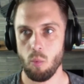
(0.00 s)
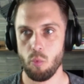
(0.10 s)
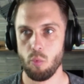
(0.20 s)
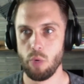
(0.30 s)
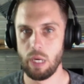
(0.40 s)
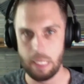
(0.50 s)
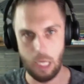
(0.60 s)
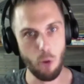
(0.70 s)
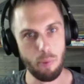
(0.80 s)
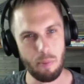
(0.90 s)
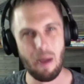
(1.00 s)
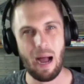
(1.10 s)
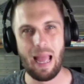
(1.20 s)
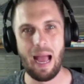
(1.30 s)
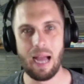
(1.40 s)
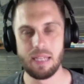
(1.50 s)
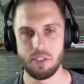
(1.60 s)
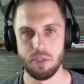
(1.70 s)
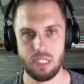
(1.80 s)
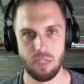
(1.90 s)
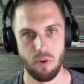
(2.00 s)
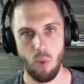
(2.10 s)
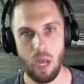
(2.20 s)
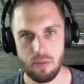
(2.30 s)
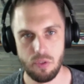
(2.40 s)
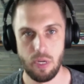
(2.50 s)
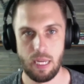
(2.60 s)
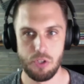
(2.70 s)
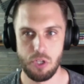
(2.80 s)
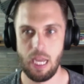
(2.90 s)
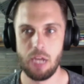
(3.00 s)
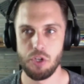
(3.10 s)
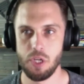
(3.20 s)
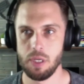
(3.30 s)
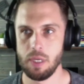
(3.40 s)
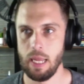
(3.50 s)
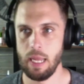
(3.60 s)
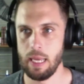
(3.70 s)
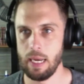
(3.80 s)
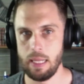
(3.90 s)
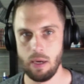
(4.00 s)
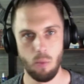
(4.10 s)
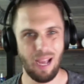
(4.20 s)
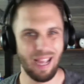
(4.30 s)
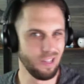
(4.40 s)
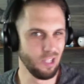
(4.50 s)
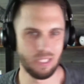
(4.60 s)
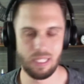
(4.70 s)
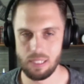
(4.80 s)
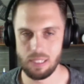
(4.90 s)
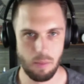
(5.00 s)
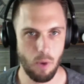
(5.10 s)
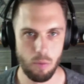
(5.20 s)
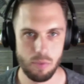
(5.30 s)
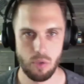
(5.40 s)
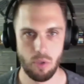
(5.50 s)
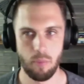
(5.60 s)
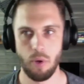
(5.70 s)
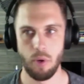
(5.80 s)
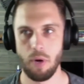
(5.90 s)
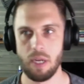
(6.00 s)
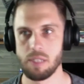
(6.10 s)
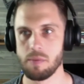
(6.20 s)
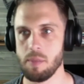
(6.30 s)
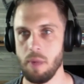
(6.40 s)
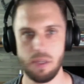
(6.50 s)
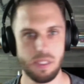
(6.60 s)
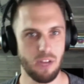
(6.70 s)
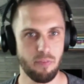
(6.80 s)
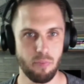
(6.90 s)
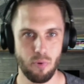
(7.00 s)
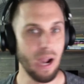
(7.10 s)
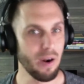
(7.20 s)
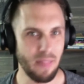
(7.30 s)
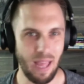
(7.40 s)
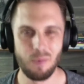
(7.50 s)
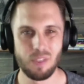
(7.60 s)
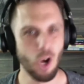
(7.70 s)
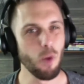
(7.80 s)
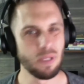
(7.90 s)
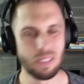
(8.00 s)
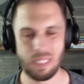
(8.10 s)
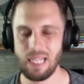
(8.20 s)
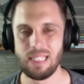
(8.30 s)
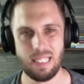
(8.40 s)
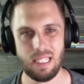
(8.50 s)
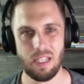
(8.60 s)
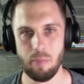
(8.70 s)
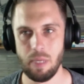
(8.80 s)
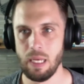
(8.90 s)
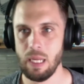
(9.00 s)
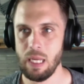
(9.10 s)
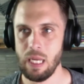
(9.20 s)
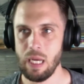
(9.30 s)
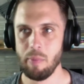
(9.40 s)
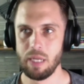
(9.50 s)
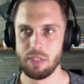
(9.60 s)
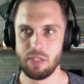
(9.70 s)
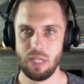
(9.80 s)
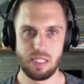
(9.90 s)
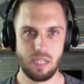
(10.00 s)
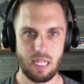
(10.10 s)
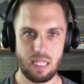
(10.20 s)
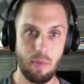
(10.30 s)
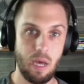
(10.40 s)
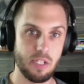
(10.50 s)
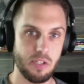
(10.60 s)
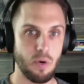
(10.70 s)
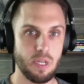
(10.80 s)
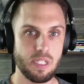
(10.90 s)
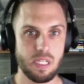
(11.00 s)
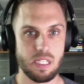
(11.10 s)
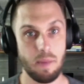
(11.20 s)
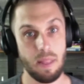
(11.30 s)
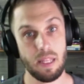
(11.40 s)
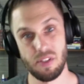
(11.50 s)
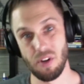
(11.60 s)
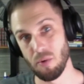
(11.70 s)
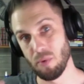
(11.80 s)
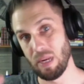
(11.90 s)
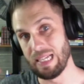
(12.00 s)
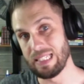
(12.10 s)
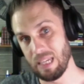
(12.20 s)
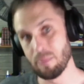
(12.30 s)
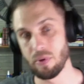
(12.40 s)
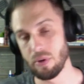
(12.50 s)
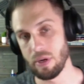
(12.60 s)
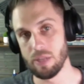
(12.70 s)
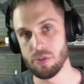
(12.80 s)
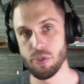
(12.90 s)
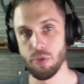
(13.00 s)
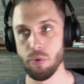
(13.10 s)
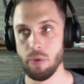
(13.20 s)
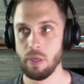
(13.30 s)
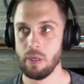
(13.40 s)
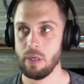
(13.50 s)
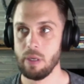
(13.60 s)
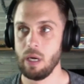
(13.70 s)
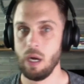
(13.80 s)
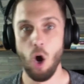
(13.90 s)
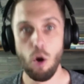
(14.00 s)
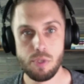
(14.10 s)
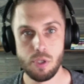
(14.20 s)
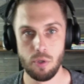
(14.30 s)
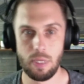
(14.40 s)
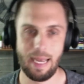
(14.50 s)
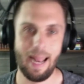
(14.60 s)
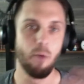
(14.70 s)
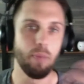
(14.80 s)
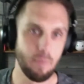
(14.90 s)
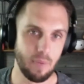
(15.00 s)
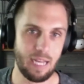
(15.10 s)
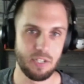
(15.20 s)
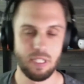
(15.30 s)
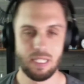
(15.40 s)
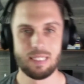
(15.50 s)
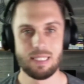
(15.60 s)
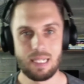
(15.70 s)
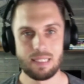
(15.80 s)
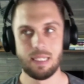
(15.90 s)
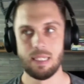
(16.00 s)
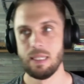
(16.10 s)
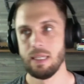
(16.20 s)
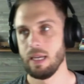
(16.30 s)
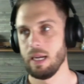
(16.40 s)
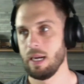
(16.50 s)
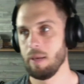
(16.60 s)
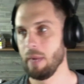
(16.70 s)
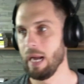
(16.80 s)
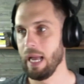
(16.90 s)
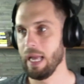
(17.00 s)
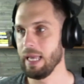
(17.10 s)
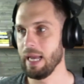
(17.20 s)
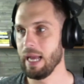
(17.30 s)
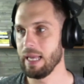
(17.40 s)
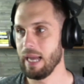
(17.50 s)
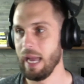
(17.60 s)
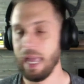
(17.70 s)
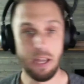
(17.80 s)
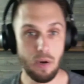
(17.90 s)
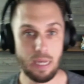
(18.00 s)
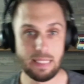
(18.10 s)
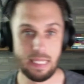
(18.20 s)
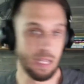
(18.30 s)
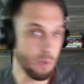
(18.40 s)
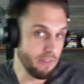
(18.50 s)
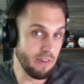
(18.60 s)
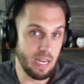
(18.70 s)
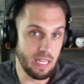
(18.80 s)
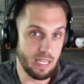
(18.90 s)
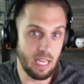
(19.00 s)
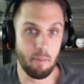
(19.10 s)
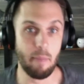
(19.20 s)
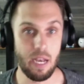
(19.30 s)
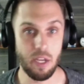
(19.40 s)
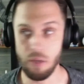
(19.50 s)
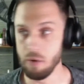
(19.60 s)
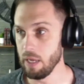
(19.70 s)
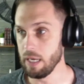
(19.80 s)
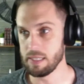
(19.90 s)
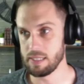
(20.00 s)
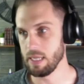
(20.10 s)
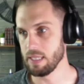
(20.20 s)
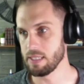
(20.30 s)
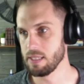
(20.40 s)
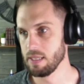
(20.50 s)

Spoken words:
really opened my eyes to a different way of doing education. And, I'd looked into some homeschooling programs and some other stuff prior to that and was open to the idea a little bit. But until I saw like the Montessori system and then started reading deeper into homeschooling and how people actually conduct it, I had no idea. And then we finally kind of met you, and it's